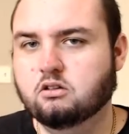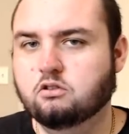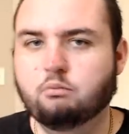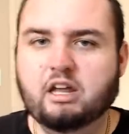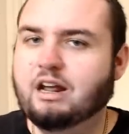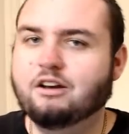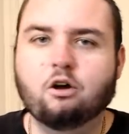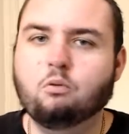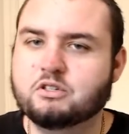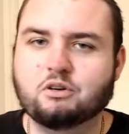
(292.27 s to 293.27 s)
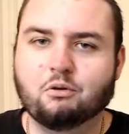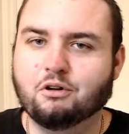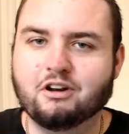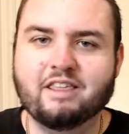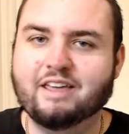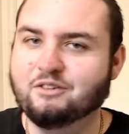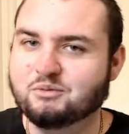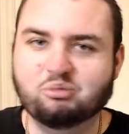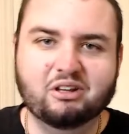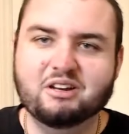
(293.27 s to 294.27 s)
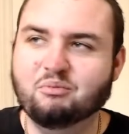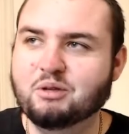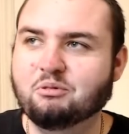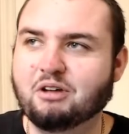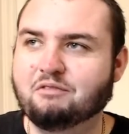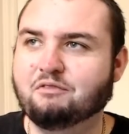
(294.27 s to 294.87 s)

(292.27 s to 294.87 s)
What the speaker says: You may not know what's going on in that. There's plenty of people I